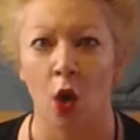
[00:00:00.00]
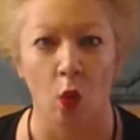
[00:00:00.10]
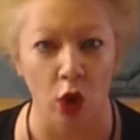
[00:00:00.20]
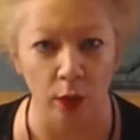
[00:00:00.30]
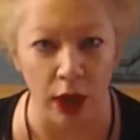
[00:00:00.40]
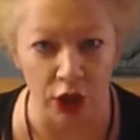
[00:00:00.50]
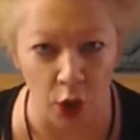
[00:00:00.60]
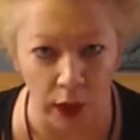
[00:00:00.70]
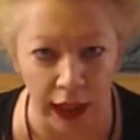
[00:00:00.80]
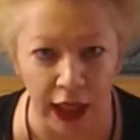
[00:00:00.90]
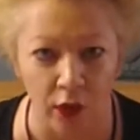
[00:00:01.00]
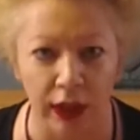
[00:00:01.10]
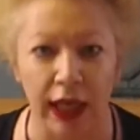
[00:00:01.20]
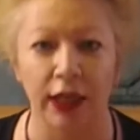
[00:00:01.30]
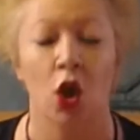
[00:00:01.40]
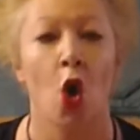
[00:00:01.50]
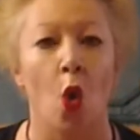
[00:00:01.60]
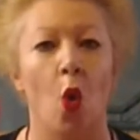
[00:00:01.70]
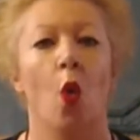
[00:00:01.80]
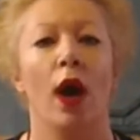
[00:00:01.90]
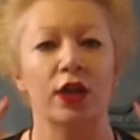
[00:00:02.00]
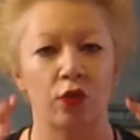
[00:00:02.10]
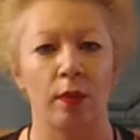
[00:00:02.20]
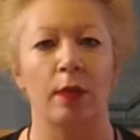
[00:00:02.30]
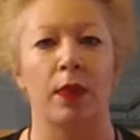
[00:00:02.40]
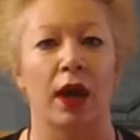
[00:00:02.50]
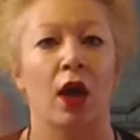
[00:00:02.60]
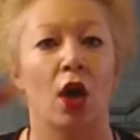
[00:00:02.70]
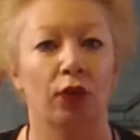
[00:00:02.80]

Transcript: What am I doing here again? Always remember